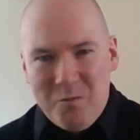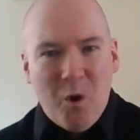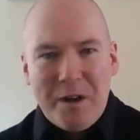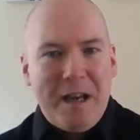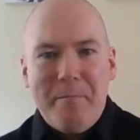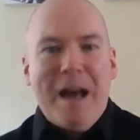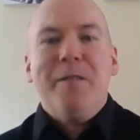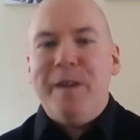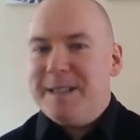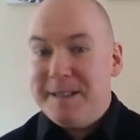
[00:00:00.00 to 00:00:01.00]
what
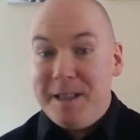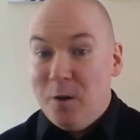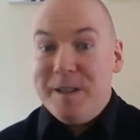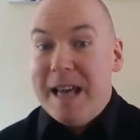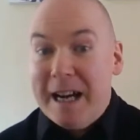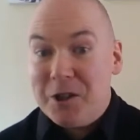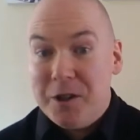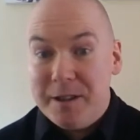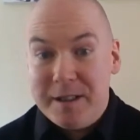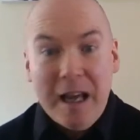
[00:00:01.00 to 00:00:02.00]
manifests itself is
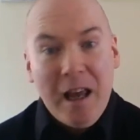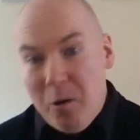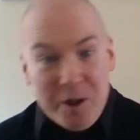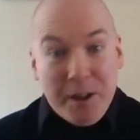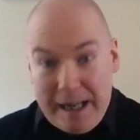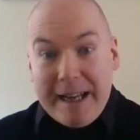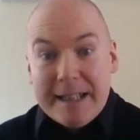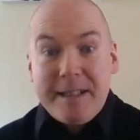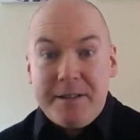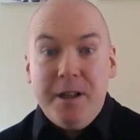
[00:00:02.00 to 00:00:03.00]
actions, which I
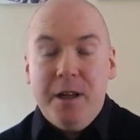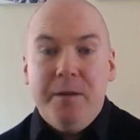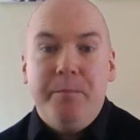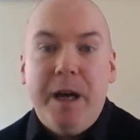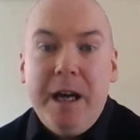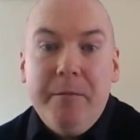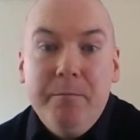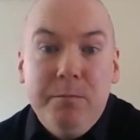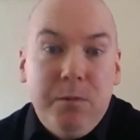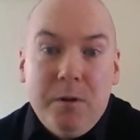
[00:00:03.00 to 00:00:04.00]
guess is
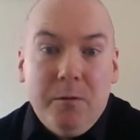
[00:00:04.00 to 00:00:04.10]
the